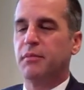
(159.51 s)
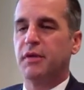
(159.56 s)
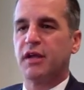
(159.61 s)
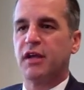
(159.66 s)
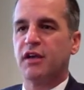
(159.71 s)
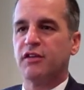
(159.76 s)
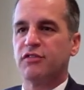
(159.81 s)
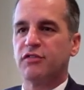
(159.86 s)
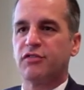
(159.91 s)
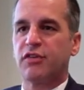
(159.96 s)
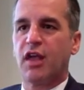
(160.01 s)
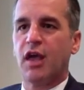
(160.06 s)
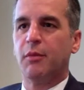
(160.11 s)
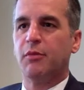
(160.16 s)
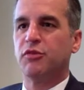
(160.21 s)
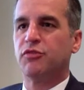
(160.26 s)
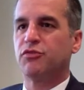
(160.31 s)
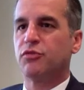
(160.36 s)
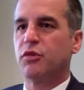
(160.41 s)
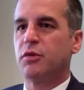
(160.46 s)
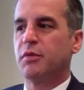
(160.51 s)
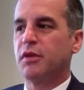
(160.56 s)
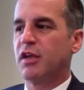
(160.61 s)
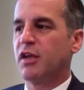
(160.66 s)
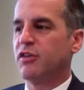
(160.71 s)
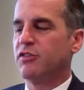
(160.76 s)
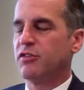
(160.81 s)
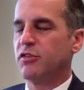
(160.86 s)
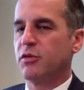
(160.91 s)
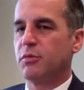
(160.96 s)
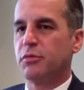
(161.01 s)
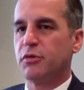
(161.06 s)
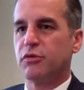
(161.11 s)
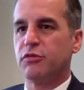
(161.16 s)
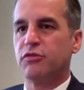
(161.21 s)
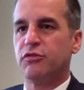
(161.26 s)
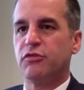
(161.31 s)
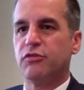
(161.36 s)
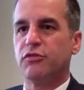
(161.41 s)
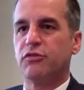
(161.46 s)
because of chemistry, because of
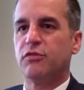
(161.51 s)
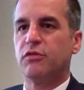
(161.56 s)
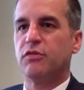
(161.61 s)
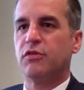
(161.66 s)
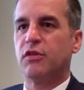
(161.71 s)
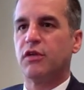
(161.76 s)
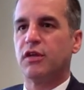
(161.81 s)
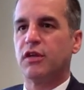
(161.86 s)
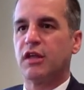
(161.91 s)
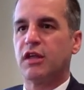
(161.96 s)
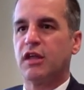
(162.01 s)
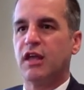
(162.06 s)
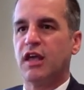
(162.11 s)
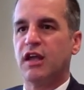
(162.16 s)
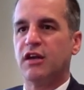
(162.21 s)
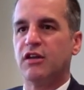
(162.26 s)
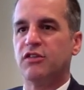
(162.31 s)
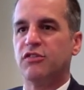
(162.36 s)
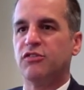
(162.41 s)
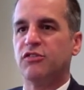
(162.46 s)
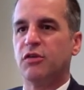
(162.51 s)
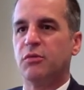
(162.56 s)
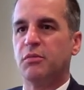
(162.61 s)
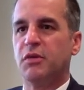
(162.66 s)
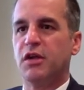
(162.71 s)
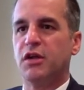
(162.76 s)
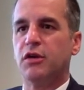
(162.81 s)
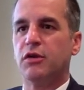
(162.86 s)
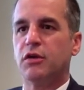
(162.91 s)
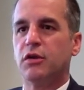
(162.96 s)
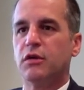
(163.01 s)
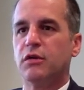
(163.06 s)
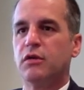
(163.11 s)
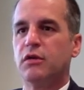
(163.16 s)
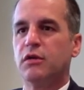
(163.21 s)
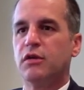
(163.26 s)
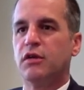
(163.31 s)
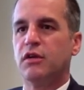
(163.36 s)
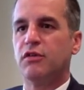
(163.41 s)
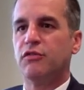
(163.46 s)
the candidate's demeanor
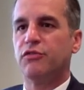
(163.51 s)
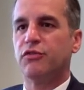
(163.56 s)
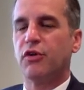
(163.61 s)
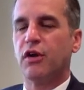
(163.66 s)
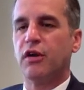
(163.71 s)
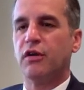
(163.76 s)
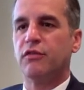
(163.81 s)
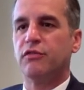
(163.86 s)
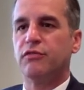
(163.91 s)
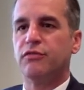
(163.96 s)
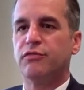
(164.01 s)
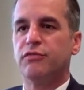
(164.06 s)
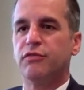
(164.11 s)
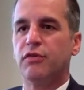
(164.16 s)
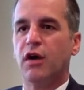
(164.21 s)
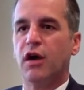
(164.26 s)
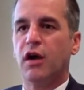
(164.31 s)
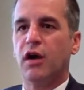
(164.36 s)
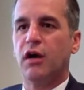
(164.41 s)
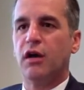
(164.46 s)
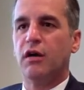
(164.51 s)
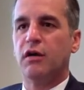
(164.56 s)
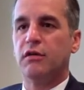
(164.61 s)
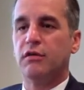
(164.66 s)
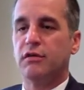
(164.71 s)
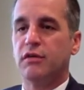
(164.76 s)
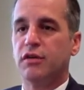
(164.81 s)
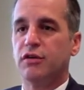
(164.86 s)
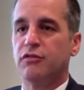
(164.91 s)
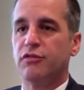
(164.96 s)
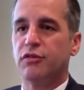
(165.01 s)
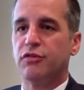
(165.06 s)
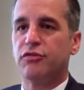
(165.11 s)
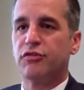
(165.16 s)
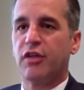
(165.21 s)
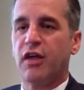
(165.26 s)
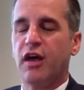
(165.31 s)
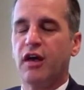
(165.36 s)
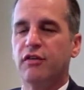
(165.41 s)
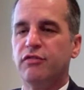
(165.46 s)
in front of interview
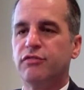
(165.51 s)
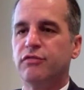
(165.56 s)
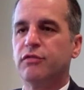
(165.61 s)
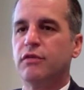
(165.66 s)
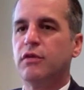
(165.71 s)
staff,